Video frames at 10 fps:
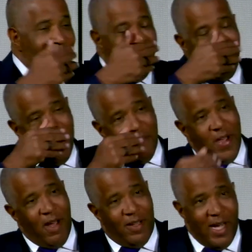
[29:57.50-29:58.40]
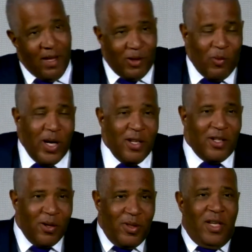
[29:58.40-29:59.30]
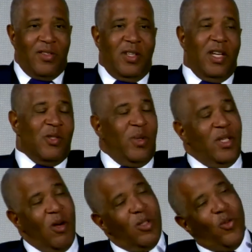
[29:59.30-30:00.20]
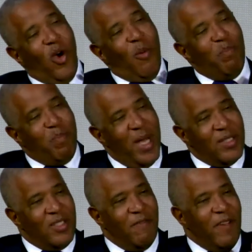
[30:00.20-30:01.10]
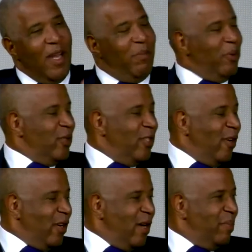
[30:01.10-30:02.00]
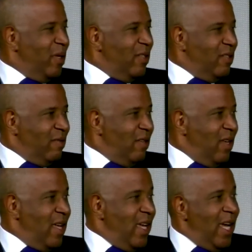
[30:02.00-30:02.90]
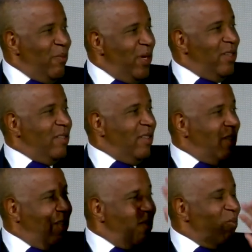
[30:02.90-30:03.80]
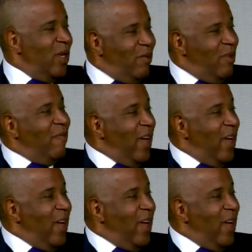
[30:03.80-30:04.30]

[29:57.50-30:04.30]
Then we found out the way to do this is we go to our best developers in our companies and we, we